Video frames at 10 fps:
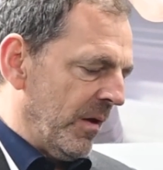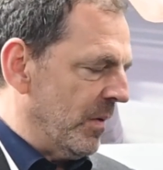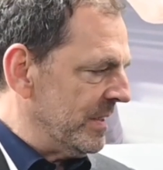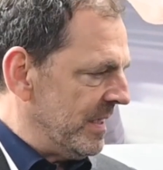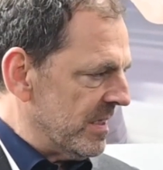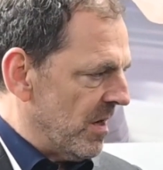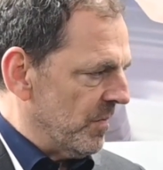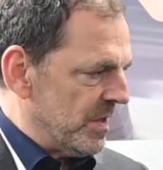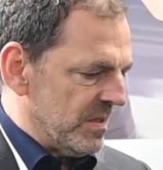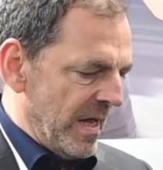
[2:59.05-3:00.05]
and with this
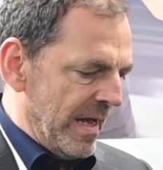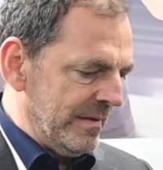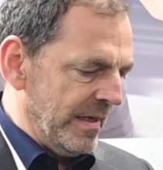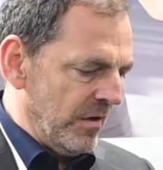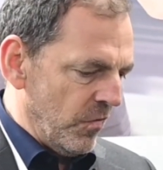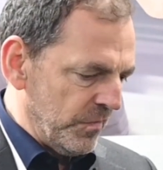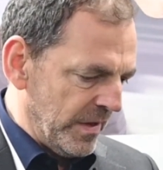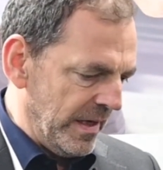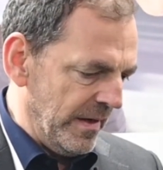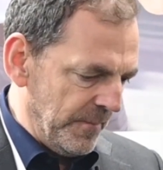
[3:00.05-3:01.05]
understanding of
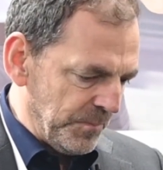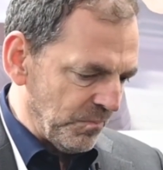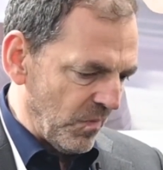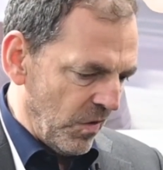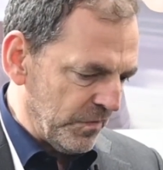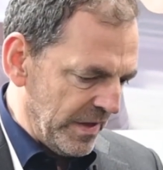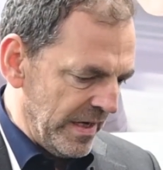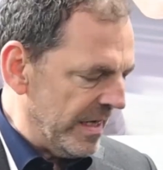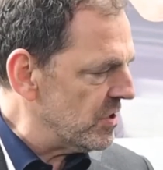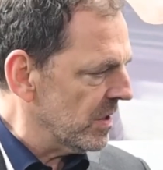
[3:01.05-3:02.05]
the
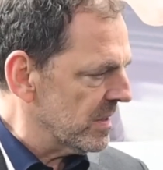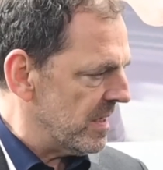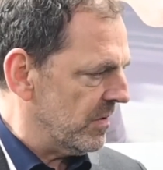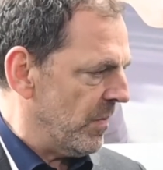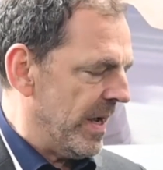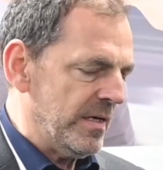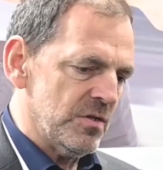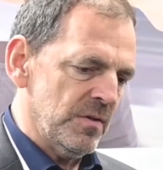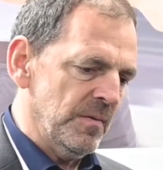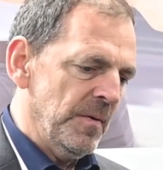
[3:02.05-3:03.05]
initial
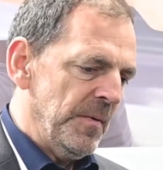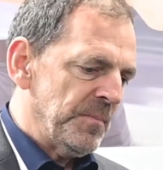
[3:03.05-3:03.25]
situation,